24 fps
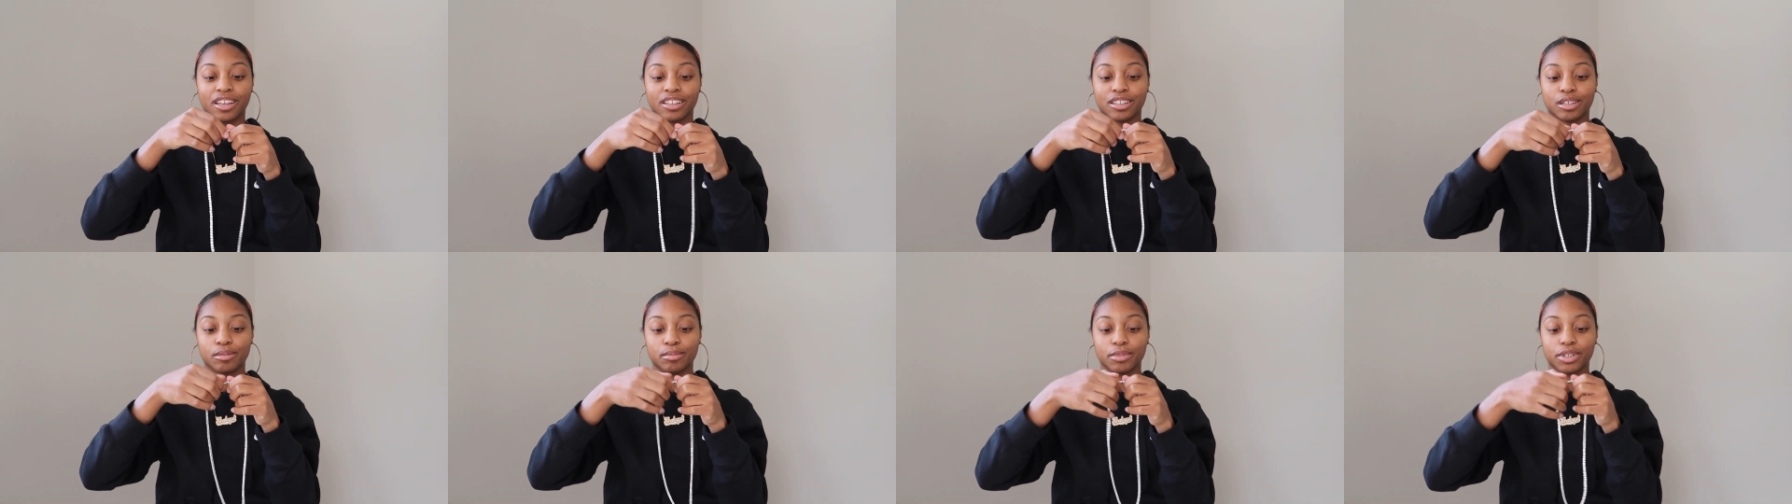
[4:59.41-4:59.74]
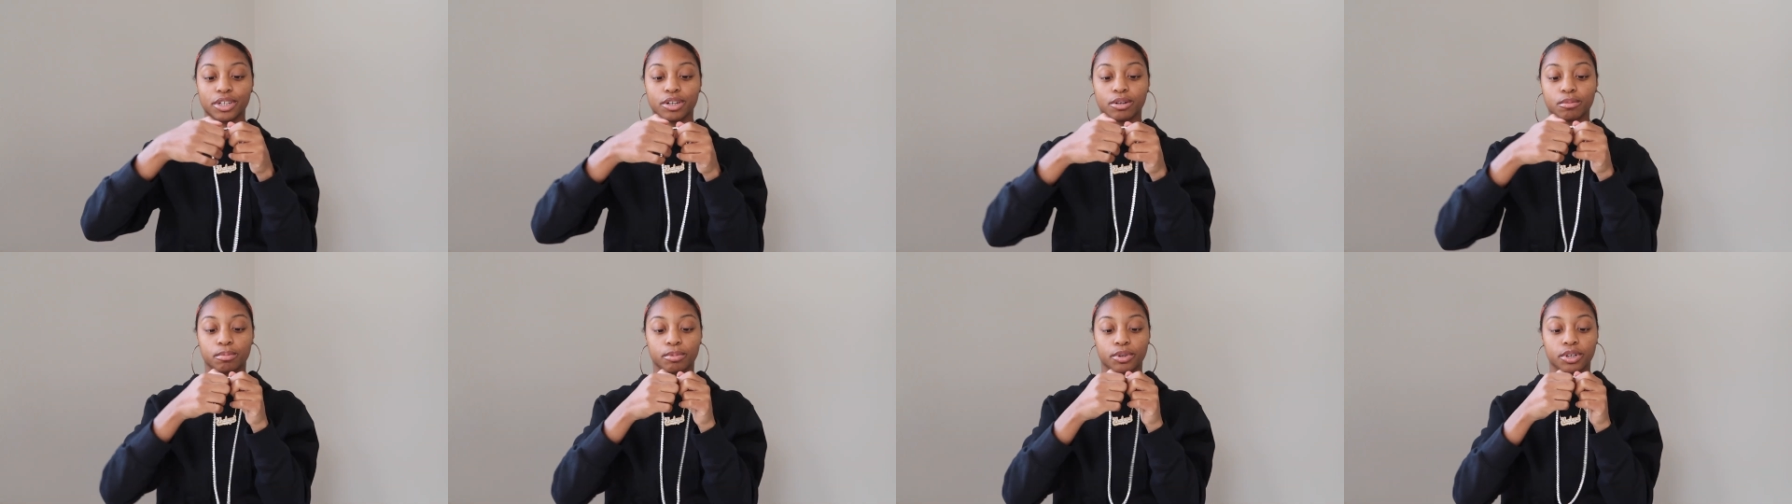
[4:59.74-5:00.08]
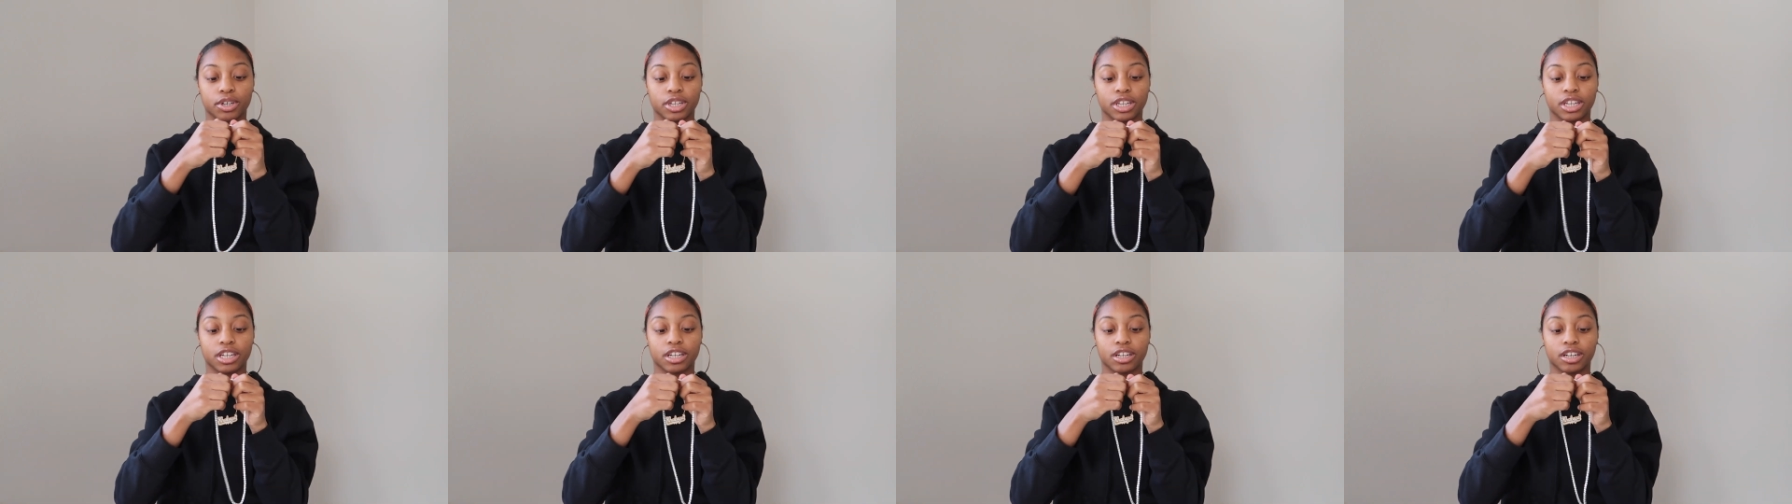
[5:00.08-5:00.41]
Let me go
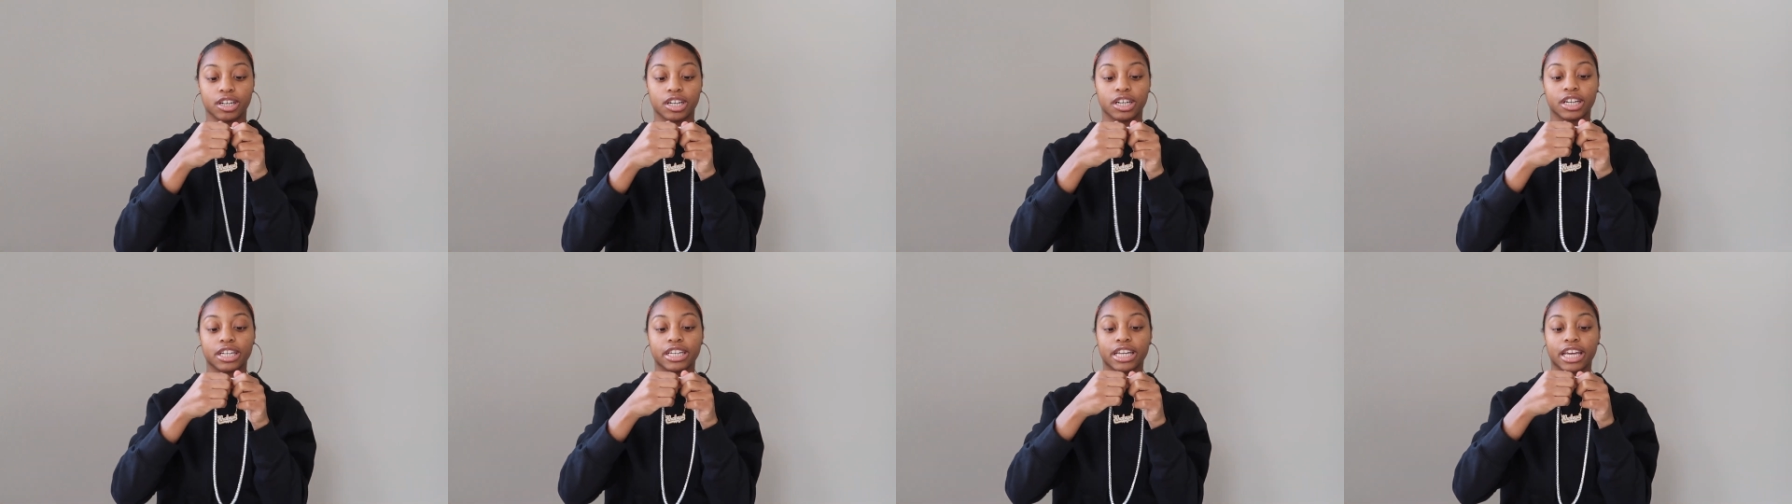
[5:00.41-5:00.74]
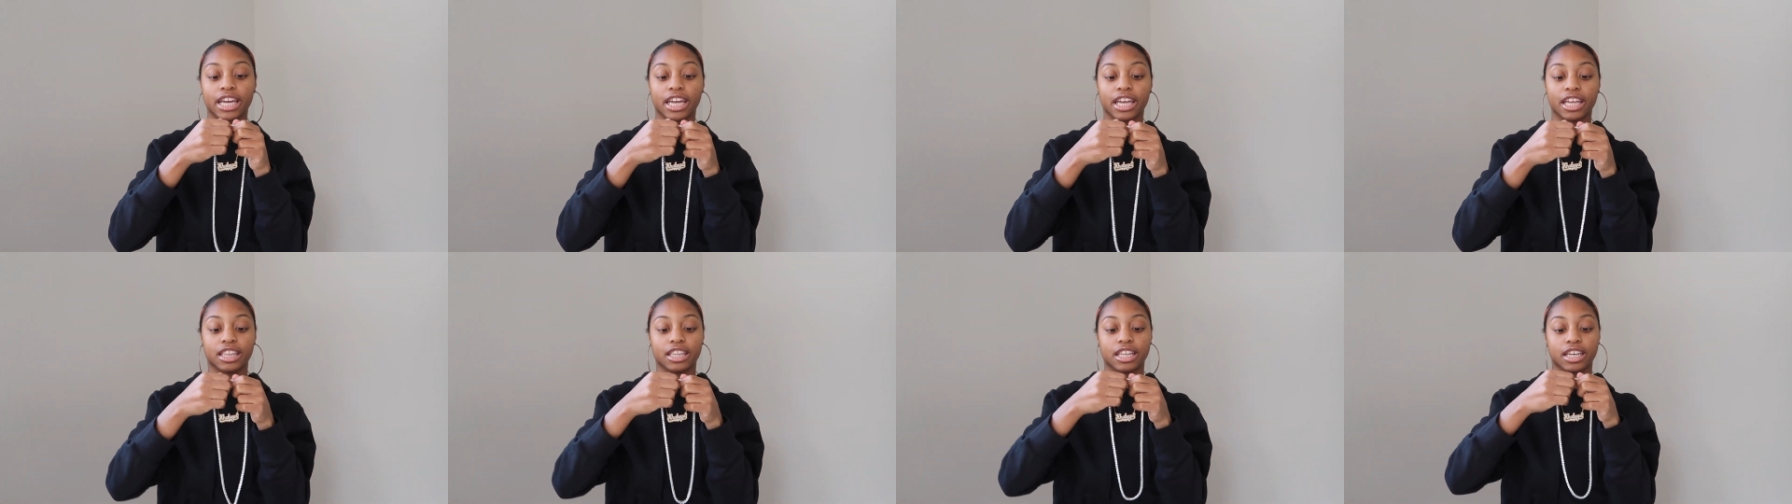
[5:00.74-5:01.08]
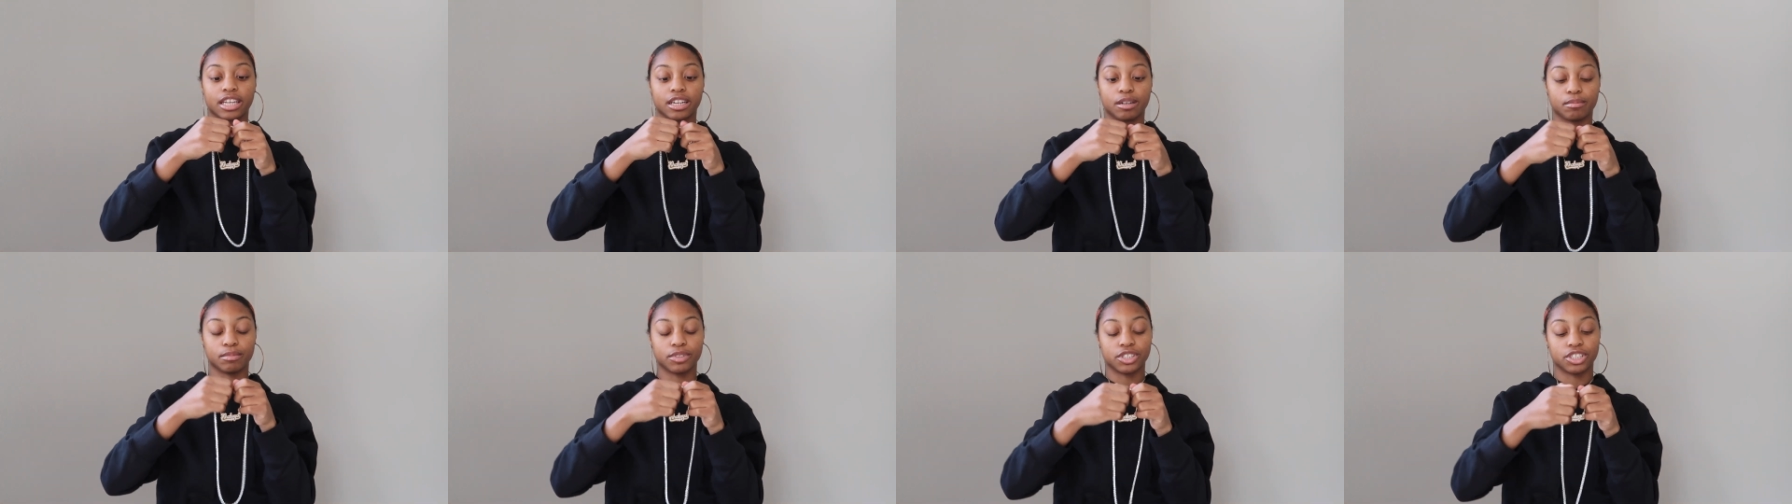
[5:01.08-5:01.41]
put it on and
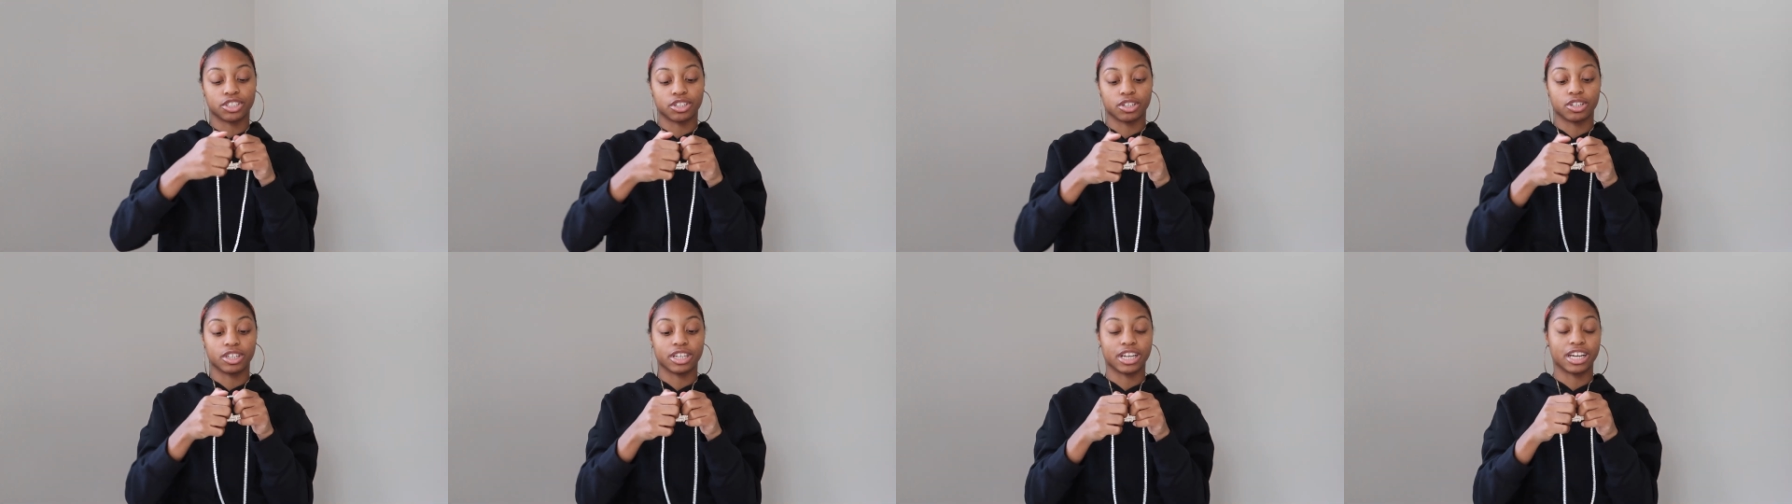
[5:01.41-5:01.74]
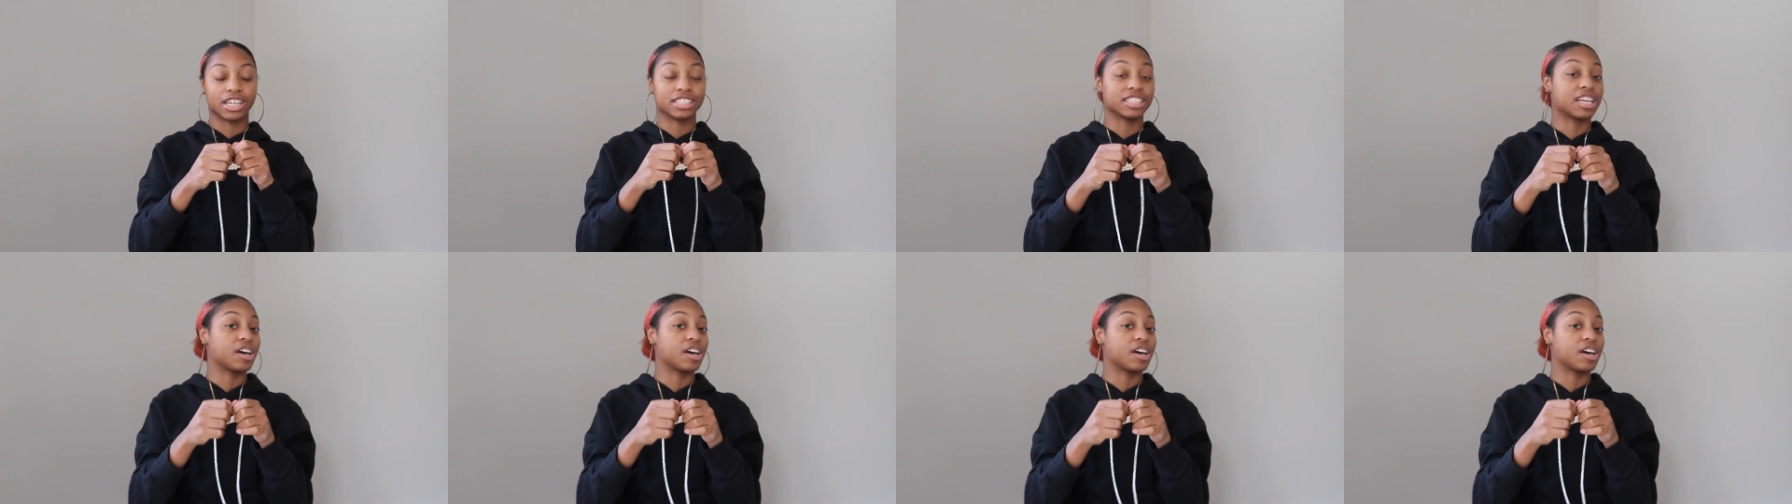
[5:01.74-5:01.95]
then I'm gonna show you guys